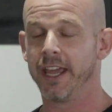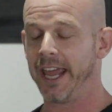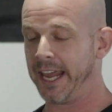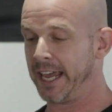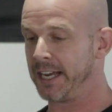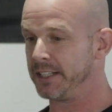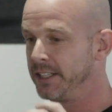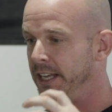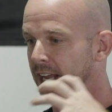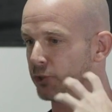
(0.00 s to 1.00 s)
And
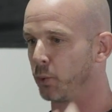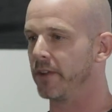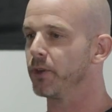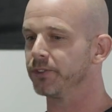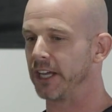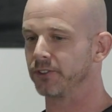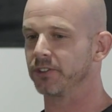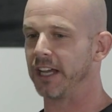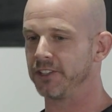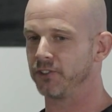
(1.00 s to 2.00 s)
it's one of those
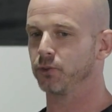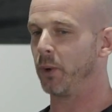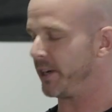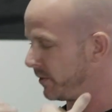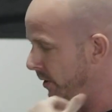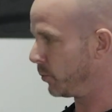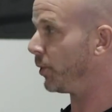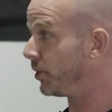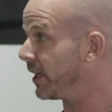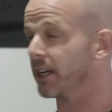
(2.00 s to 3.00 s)
exercises when
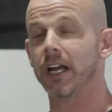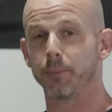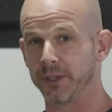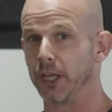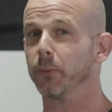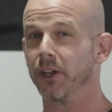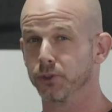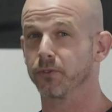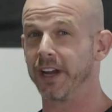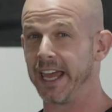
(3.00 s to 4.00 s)
you get a couple kettlebells
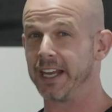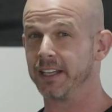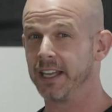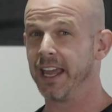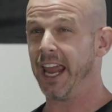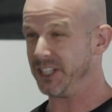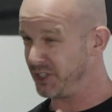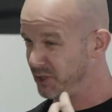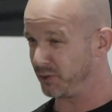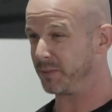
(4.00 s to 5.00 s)
overhead and you
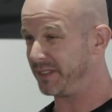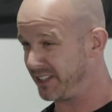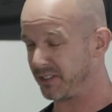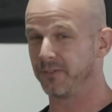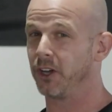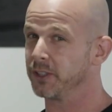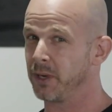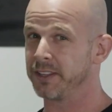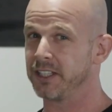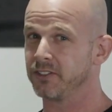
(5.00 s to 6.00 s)
do some decent volume
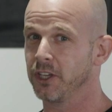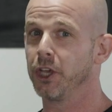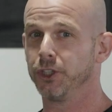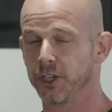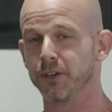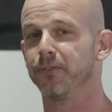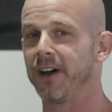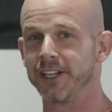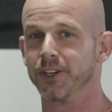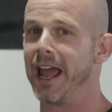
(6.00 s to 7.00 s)
on these, you're gonna
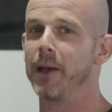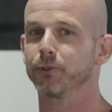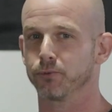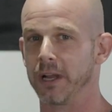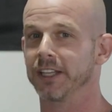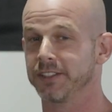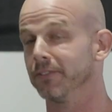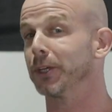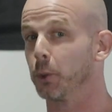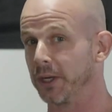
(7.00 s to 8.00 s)
find your abs
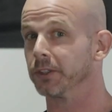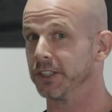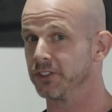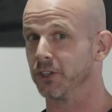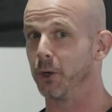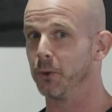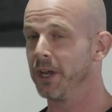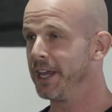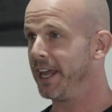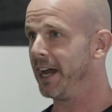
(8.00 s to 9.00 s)
relatively quickly. So
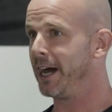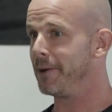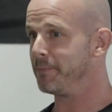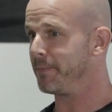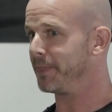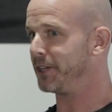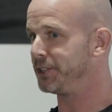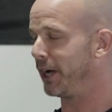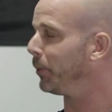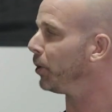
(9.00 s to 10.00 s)

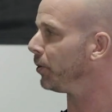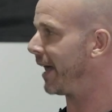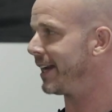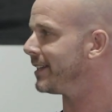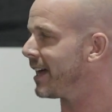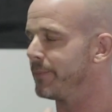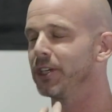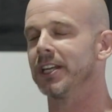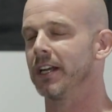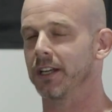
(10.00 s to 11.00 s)
anytime
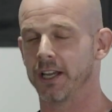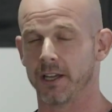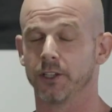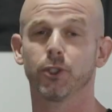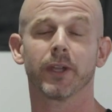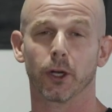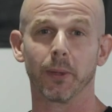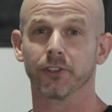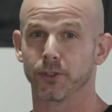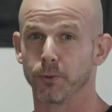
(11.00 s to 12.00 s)
you get two
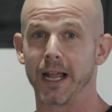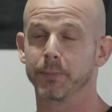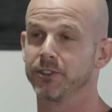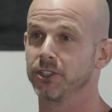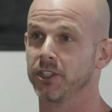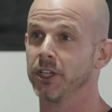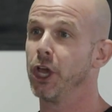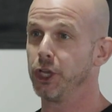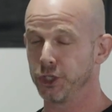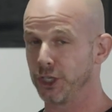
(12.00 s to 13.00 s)
kettlebells in the rack position,
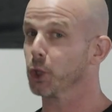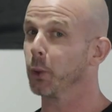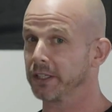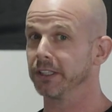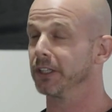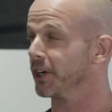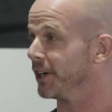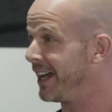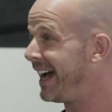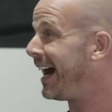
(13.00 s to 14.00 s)
you're gonna quickly
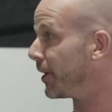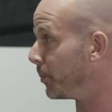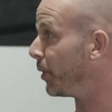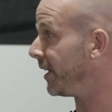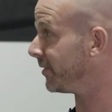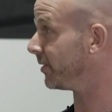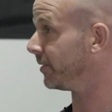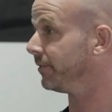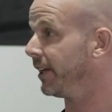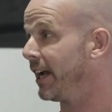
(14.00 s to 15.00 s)
learn how to brace
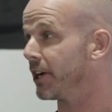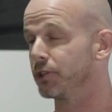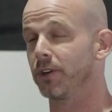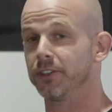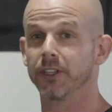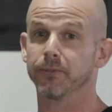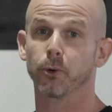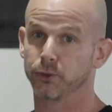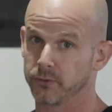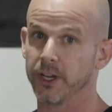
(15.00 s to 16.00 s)
and how to translate
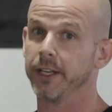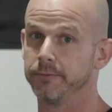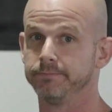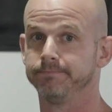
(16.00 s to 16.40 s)
force overhead.